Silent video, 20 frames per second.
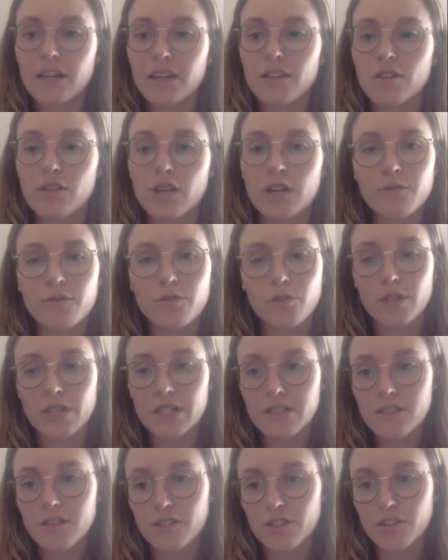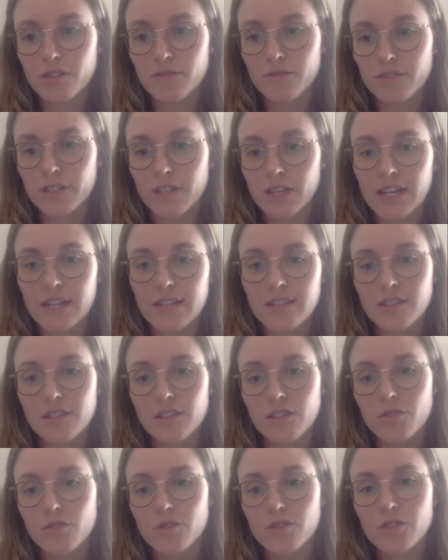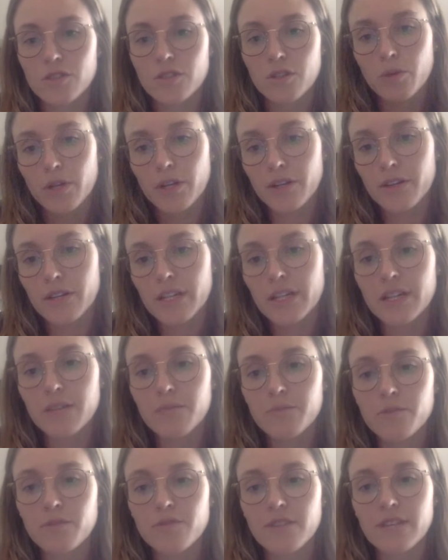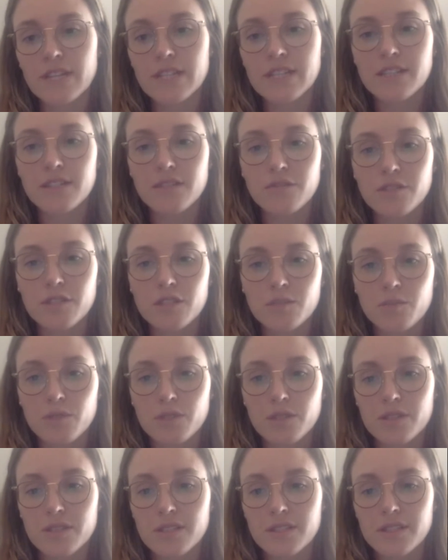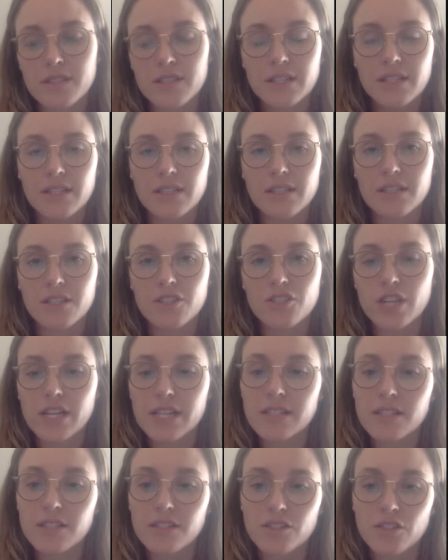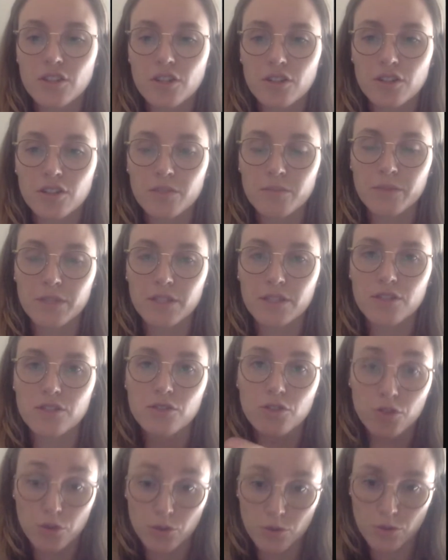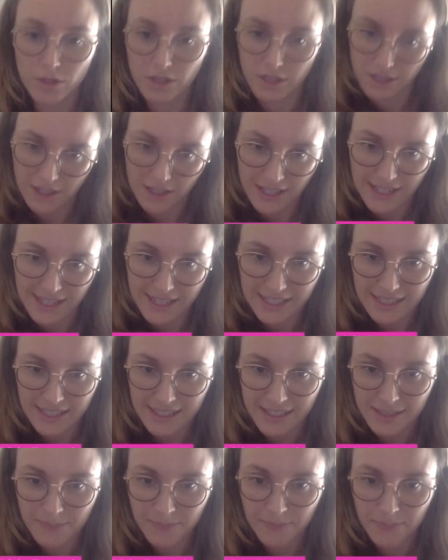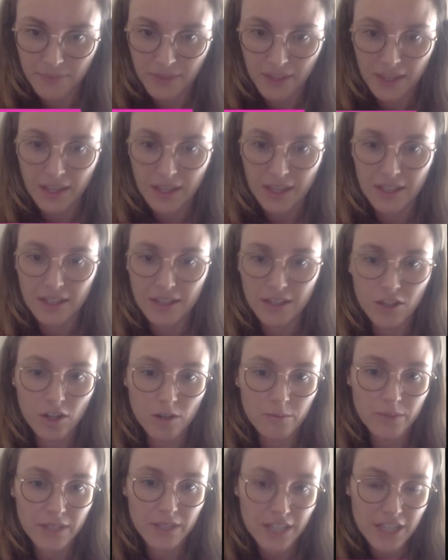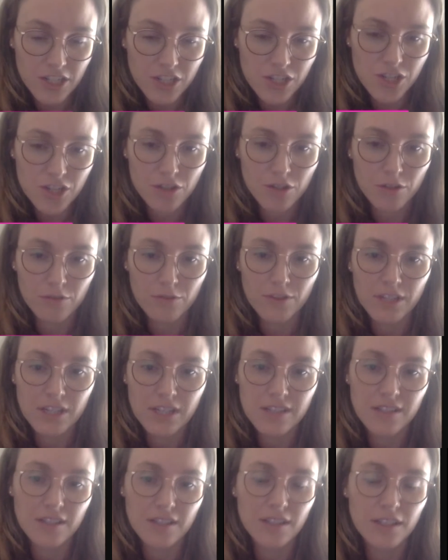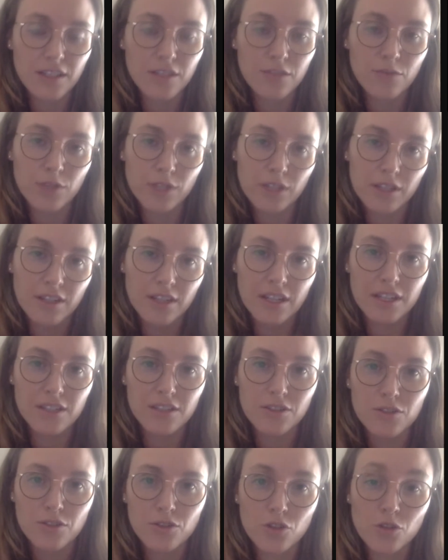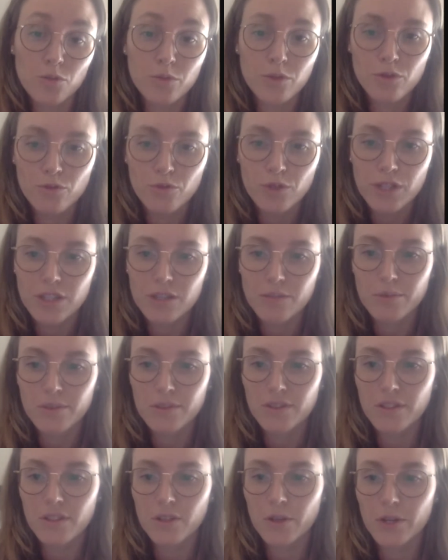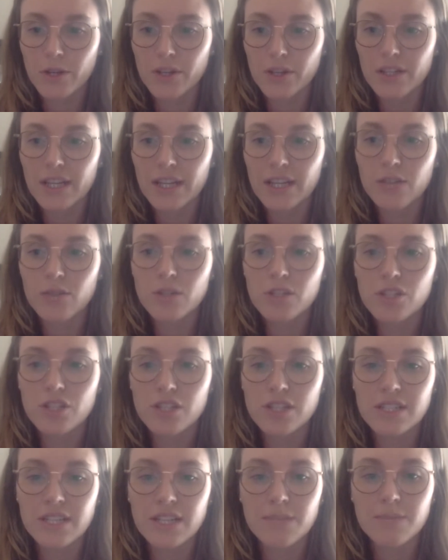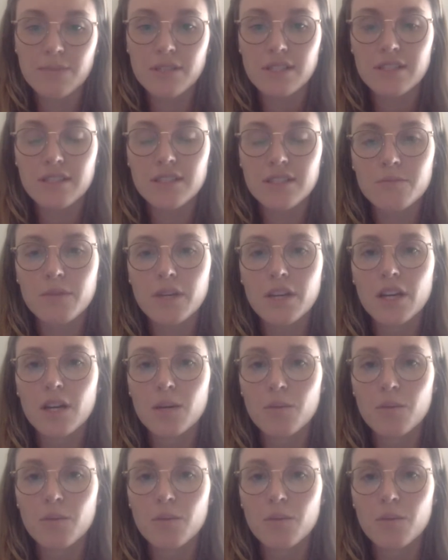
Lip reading: The GraphQL server executes a query and provides the response in the JSON document to the client. The combination of easily written and human-readable query language and type system